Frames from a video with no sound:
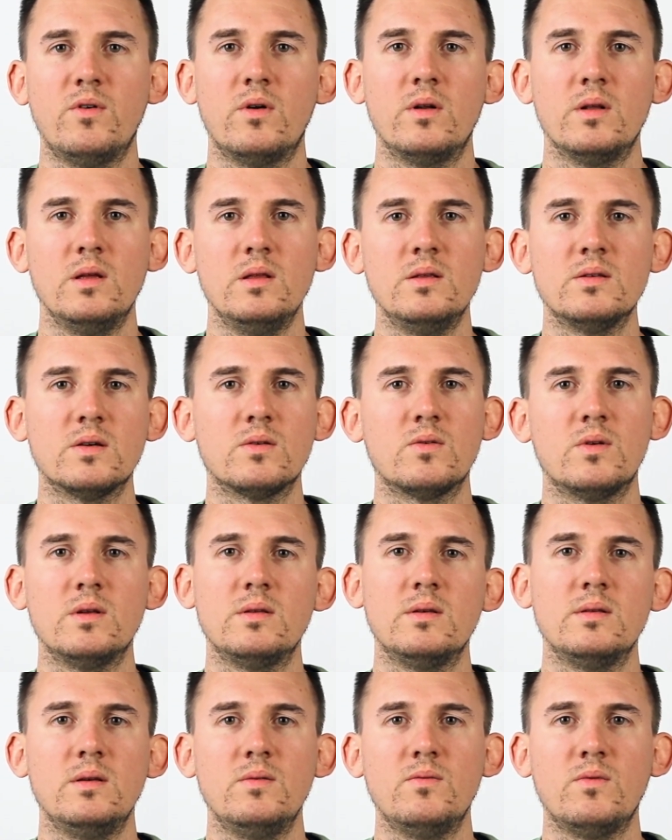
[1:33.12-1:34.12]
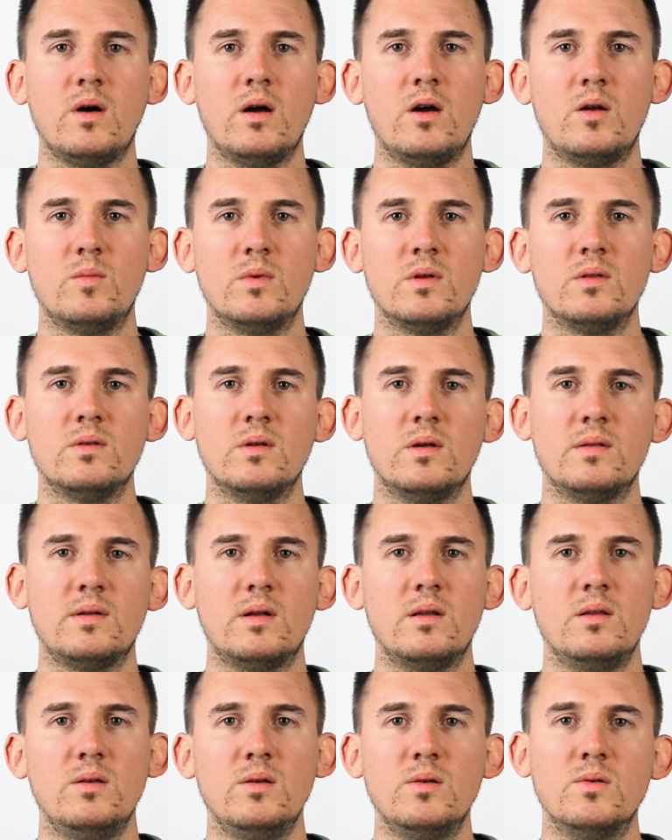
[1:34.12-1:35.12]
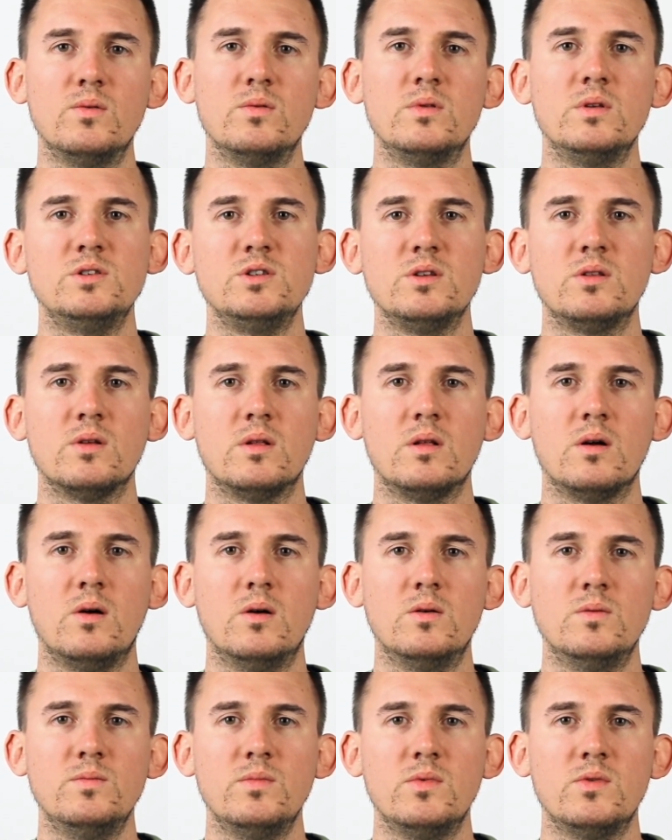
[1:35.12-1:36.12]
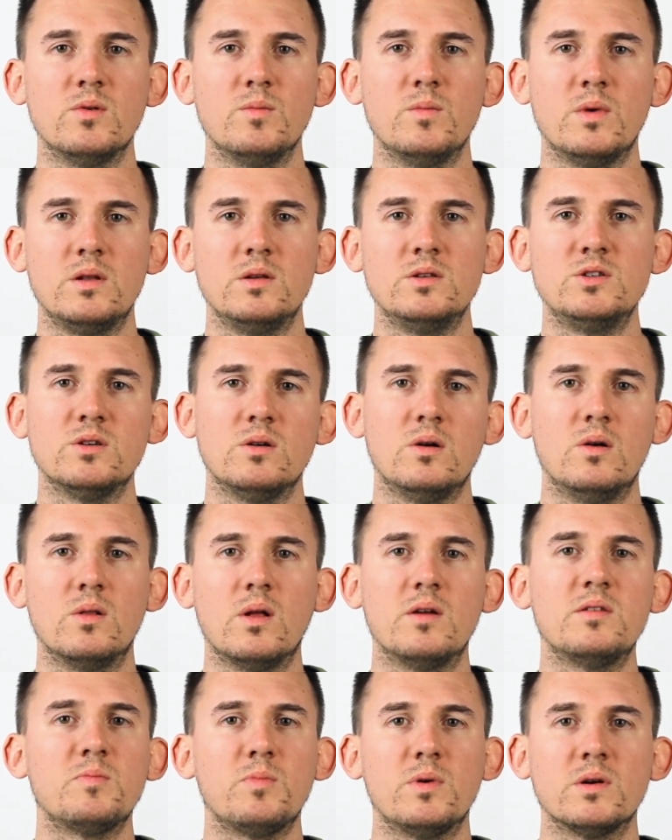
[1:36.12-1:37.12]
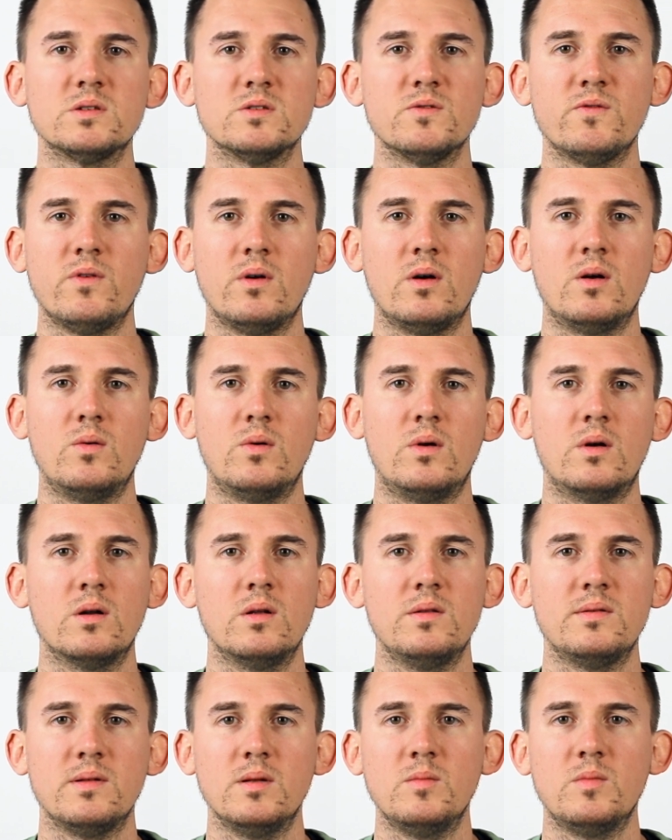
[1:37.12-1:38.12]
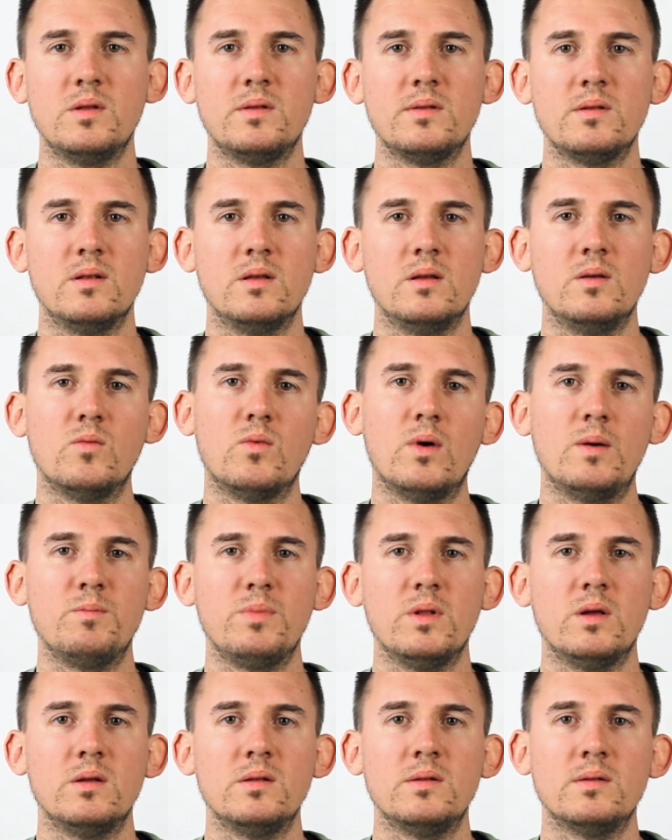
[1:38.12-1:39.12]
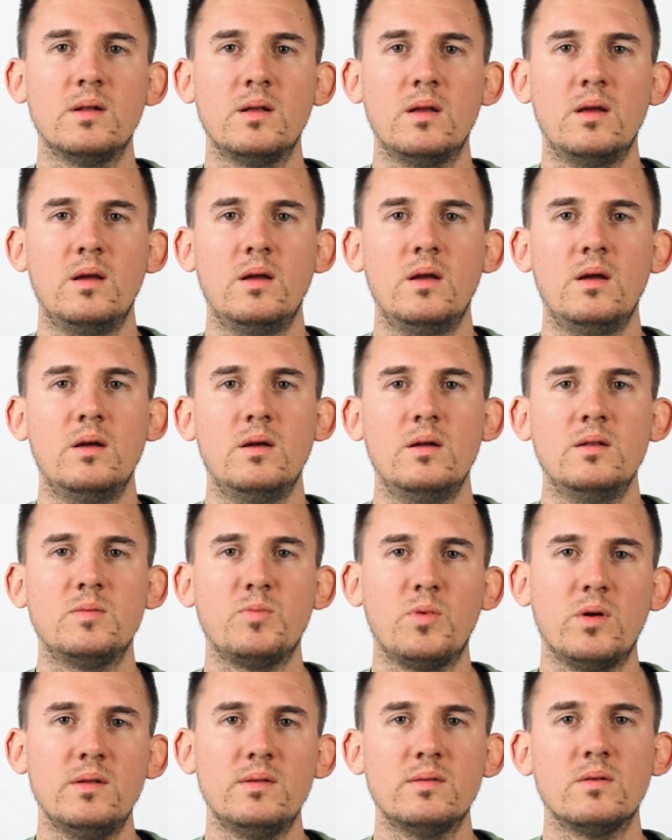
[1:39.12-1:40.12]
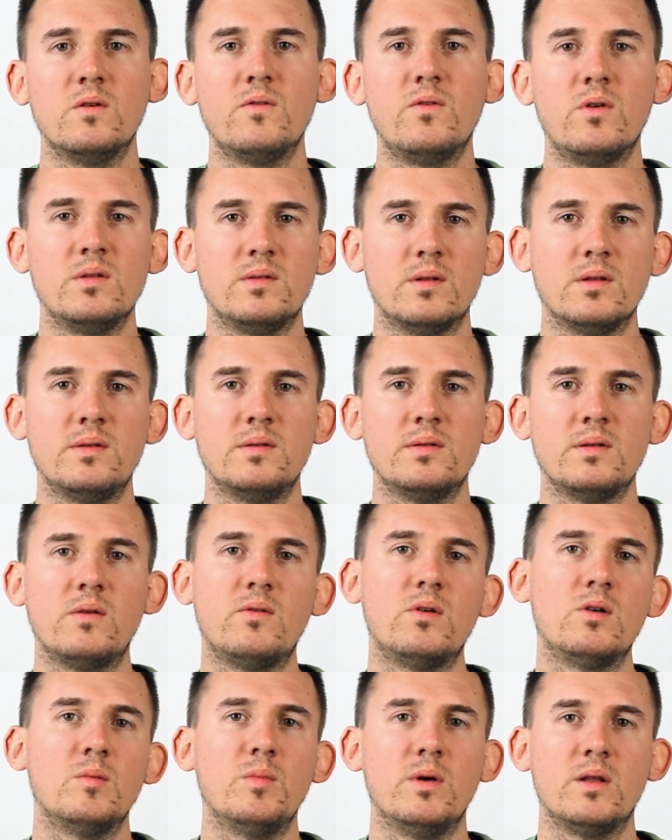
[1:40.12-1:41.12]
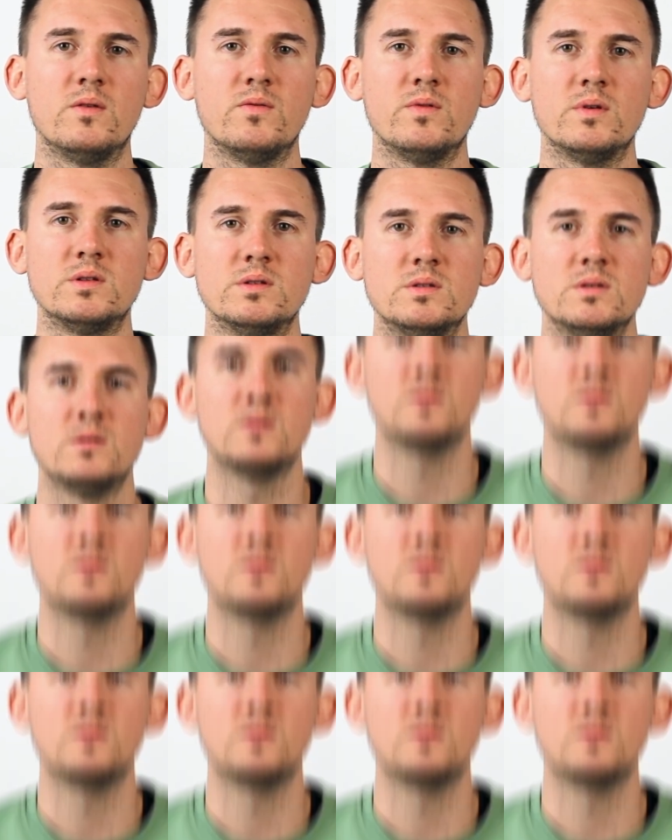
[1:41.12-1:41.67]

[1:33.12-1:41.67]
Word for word: for an integrated environment as our new digital home to manage all aspects of our work seamlessly in one place. Space offers us several benefits.